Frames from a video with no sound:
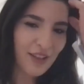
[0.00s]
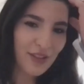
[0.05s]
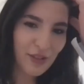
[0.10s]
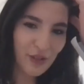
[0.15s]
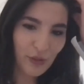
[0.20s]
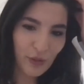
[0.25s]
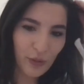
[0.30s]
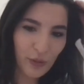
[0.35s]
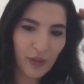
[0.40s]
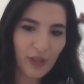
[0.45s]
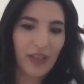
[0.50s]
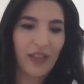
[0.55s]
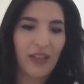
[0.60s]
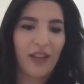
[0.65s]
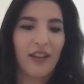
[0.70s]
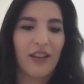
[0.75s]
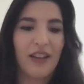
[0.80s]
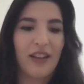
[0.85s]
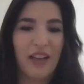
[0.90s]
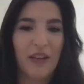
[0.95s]

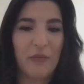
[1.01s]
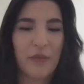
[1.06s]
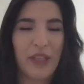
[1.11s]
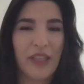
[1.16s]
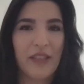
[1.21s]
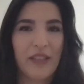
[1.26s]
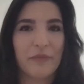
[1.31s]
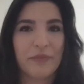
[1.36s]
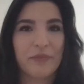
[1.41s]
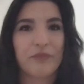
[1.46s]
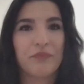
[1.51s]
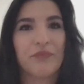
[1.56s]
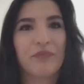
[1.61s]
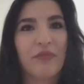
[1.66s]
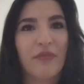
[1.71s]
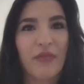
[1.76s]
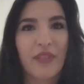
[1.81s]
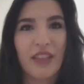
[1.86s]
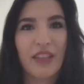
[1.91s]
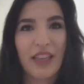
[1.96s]
So,
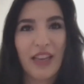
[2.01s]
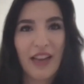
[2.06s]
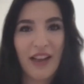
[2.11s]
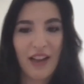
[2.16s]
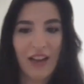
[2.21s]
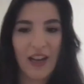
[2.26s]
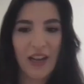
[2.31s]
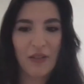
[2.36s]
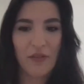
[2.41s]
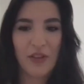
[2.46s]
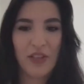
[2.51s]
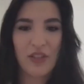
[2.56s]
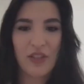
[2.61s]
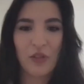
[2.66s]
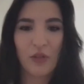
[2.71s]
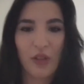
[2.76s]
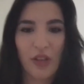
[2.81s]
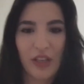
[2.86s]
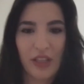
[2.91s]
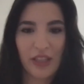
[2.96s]
I
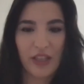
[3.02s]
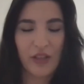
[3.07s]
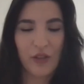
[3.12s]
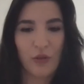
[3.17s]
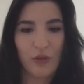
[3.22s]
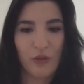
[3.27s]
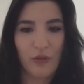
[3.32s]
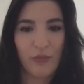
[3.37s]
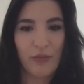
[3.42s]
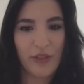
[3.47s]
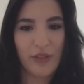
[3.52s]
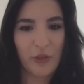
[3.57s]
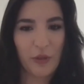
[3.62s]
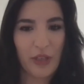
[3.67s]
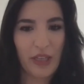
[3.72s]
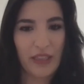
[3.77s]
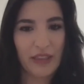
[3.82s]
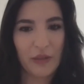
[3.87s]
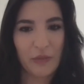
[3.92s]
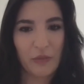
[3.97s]
was so lucky to be
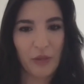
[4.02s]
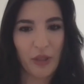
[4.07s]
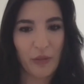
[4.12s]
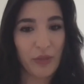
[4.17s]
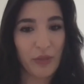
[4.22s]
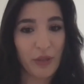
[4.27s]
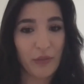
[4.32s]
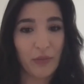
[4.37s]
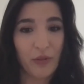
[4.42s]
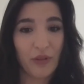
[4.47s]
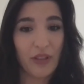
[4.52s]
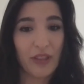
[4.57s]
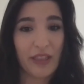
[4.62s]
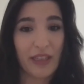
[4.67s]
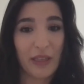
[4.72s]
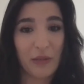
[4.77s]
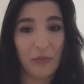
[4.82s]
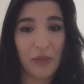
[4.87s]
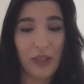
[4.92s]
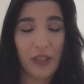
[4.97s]
surrounded by people
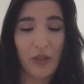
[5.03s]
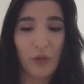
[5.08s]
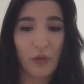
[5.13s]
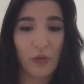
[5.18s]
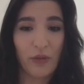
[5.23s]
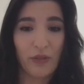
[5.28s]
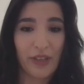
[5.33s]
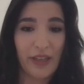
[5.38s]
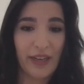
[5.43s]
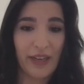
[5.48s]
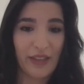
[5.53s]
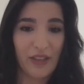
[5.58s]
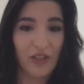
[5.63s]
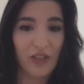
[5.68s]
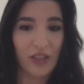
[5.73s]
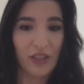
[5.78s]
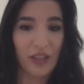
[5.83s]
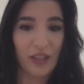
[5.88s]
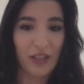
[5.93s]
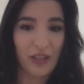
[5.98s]
around me who were
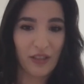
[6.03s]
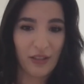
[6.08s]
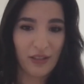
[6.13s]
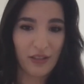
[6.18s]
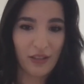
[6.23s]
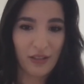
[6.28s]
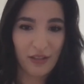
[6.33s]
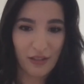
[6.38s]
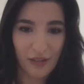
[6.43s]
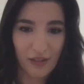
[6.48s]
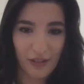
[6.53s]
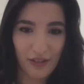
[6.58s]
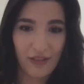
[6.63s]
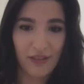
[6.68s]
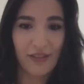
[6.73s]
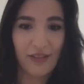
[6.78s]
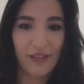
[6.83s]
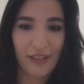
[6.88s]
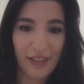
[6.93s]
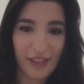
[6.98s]
actually
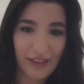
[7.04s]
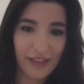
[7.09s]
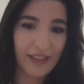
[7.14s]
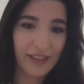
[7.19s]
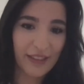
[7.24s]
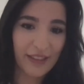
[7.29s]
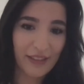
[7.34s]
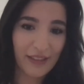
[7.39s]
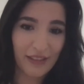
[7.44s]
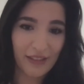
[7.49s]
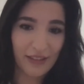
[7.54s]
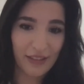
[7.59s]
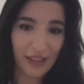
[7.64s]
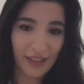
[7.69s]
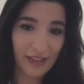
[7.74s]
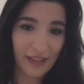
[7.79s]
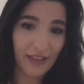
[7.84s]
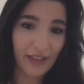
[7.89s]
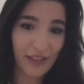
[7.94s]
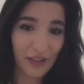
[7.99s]
in this
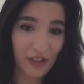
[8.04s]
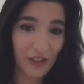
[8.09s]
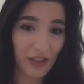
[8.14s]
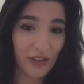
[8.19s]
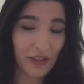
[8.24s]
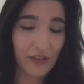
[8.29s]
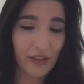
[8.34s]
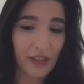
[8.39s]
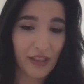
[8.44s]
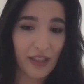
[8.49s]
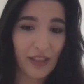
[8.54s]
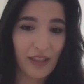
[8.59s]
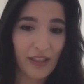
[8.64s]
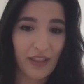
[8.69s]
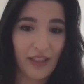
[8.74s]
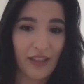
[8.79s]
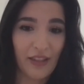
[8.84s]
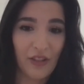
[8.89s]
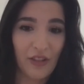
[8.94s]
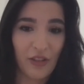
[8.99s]
tech industry,
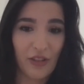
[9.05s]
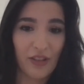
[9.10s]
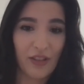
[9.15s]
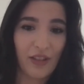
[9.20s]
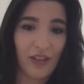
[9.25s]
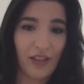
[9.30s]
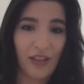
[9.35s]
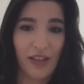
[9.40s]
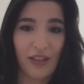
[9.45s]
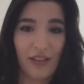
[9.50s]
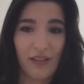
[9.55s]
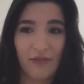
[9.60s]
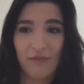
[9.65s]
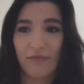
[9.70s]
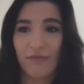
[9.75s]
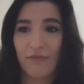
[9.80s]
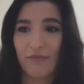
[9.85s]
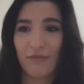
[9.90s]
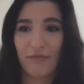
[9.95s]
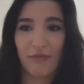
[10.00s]
and just I
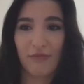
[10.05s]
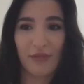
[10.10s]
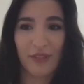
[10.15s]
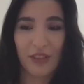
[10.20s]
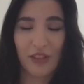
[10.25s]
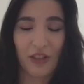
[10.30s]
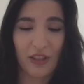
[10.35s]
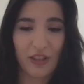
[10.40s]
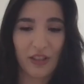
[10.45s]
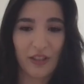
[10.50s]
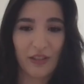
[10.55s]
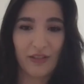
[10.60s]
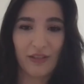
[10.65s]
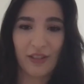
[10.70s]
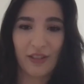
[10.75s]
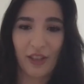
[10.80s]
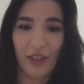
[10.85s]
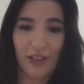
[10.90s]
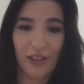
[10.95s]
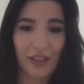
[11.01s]

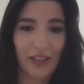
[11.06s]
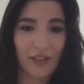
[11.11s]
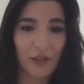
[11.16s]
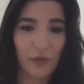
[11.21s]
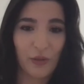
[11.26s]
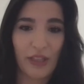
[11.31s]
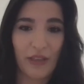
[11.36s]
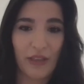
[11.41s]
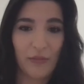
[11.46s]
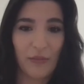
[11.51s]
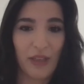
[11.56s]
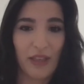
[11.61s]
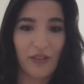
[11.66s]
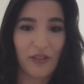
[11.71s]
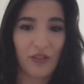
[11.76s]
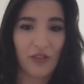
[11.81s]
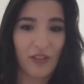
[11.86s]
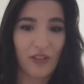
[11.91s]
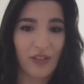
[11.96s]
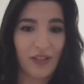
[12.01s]
started talking to them
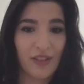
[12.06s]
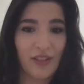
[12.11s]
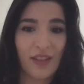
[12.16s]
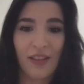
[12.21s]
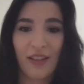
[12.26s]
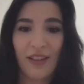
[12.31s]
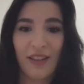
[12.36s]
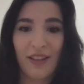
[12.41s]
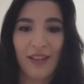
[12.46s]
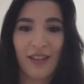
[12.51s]
and just